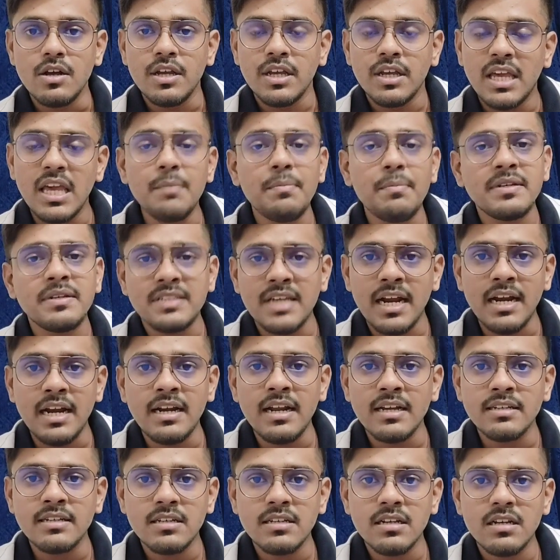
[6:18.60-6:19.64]
keep a
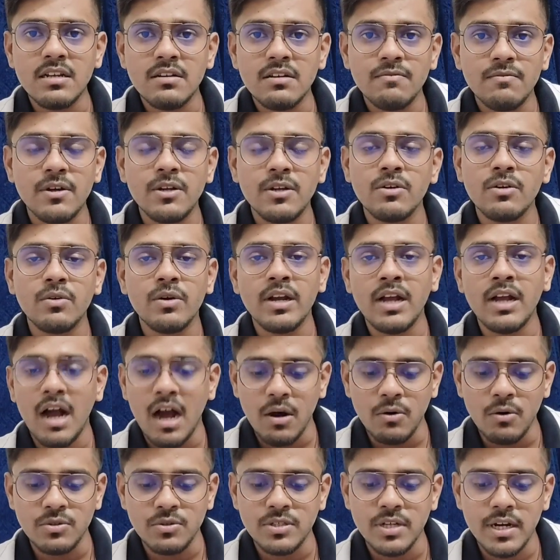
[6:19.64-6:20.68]
sanitizer when you're going
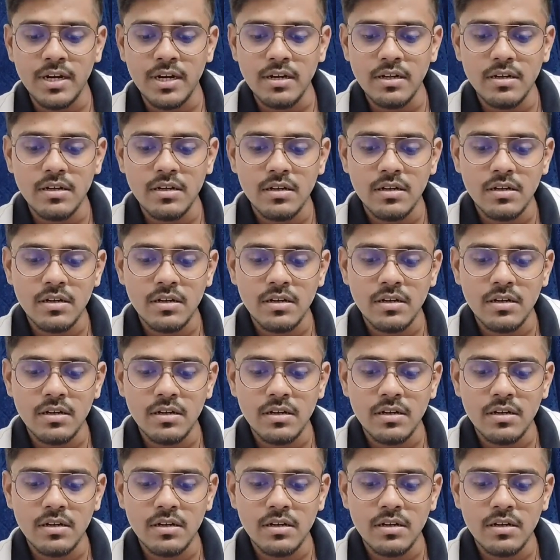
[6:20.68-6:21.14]
outside,